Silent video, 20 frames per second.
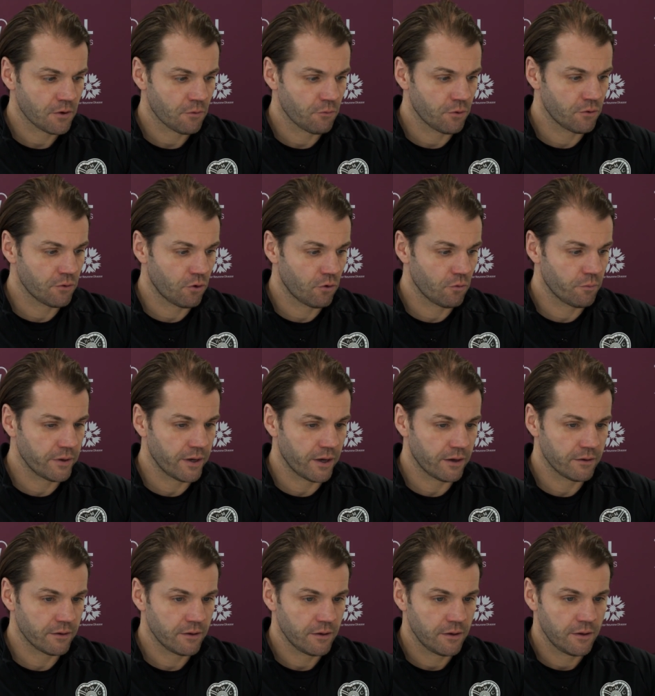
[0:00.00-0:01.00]
we know it'll be
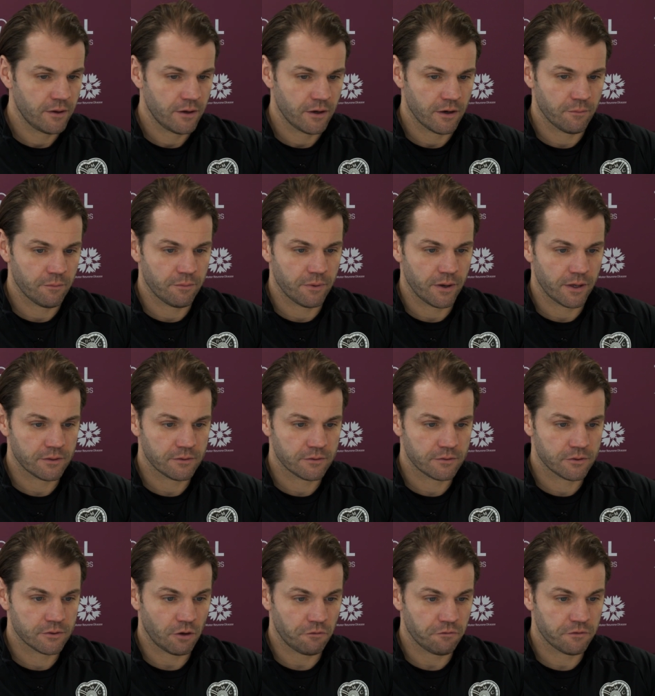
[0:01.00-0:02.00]
a it'll be a
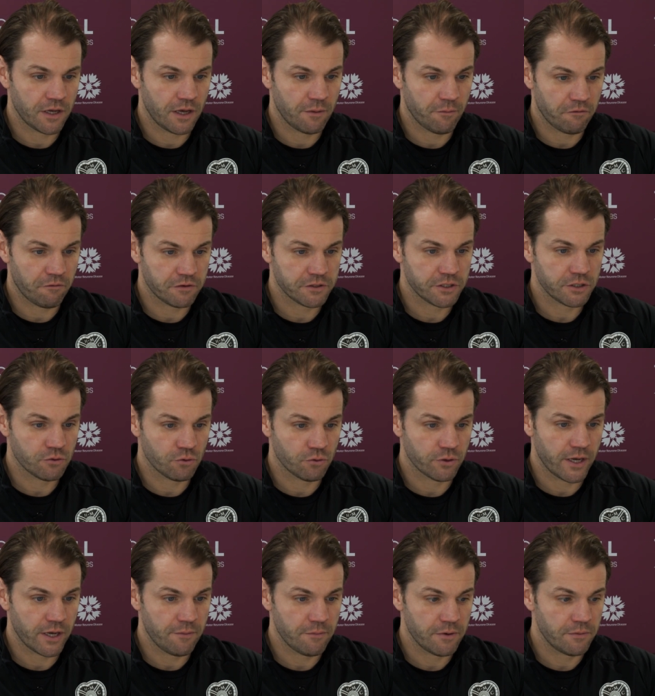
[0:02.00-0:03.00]
tough game, a physical
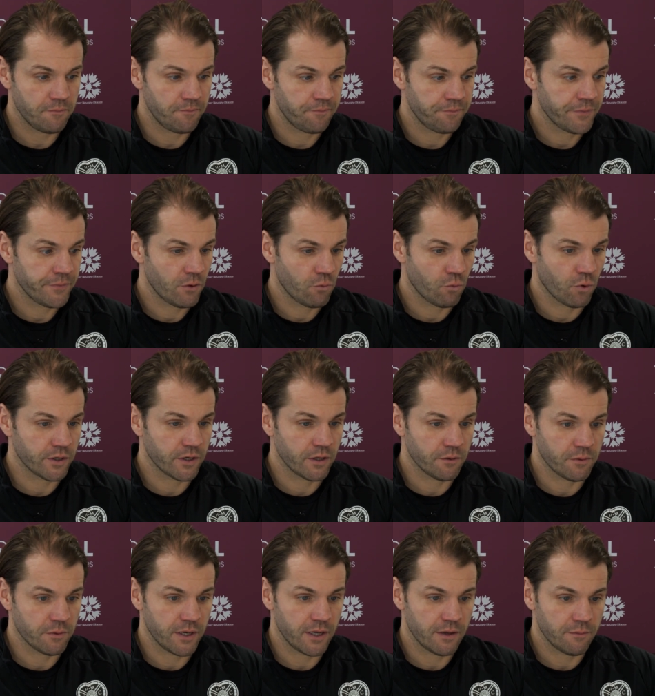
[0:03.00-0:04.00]
game, and one
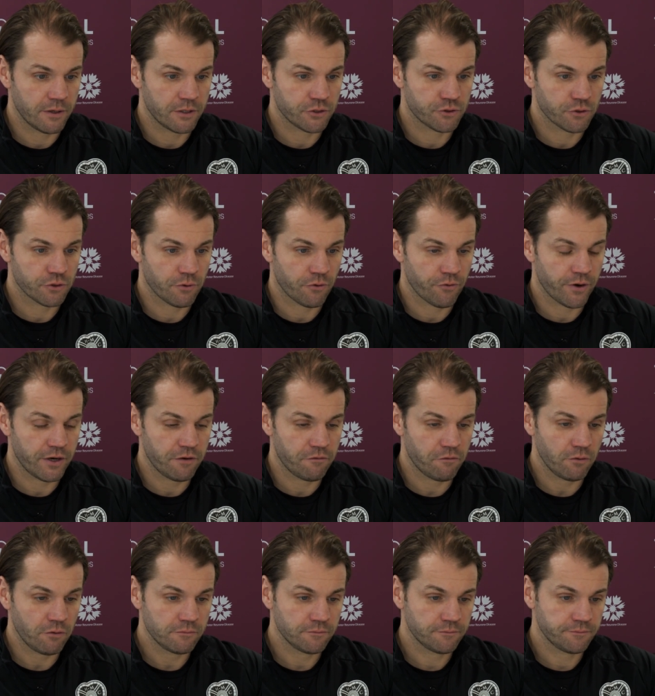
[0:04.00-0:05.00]
that we need to make sure we're ready
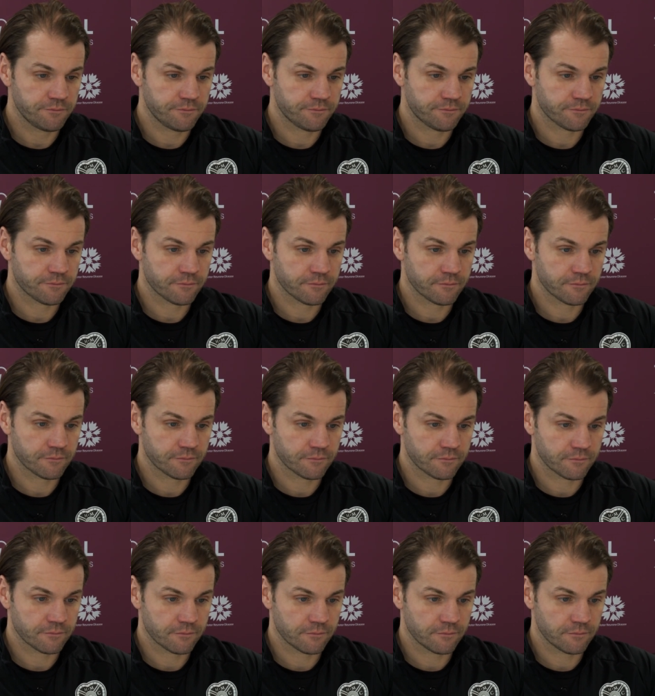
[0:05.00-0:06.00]
for.
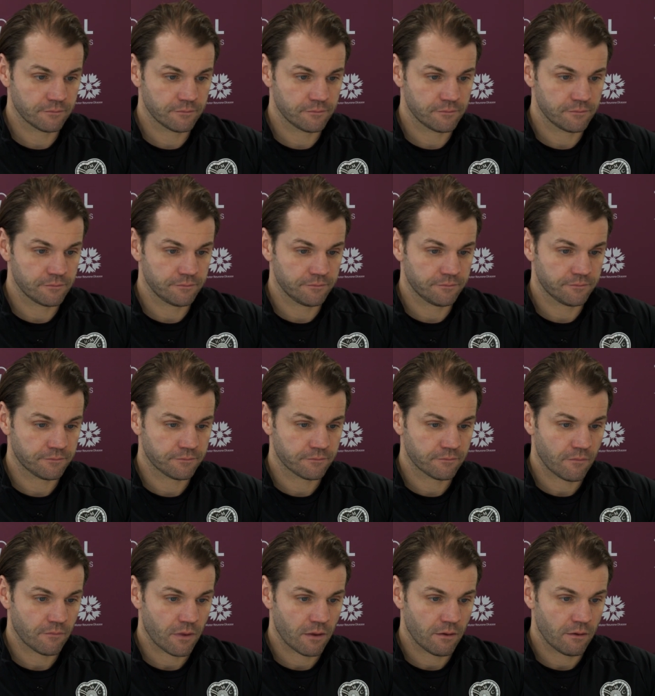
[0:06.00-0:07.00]
Is it something that
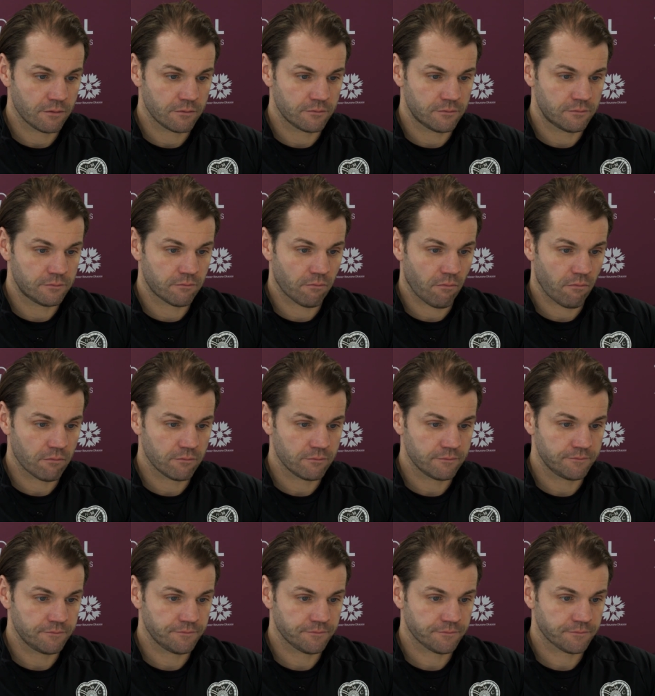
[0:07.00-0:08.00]
excites all the players
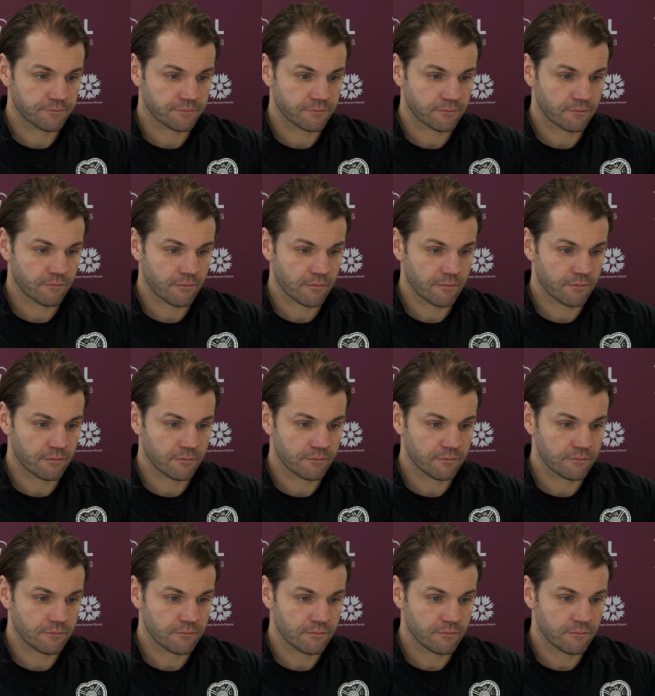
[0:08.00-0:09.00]
as well, being involved in
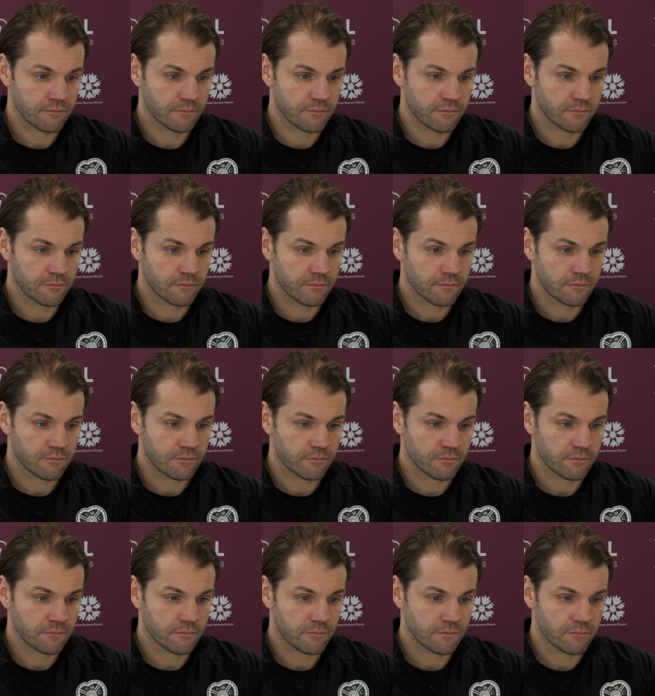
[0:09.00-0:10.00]
a, a Scottish
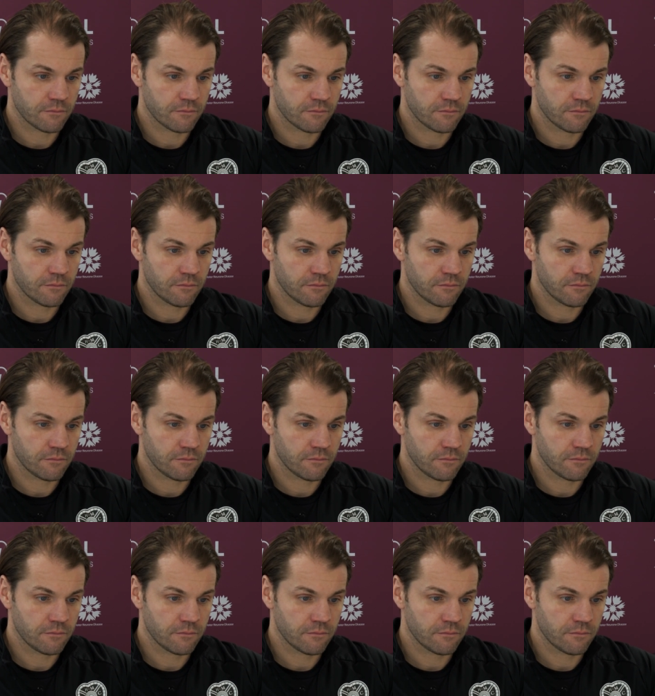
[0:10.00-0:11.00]
Cup, a kind of traditional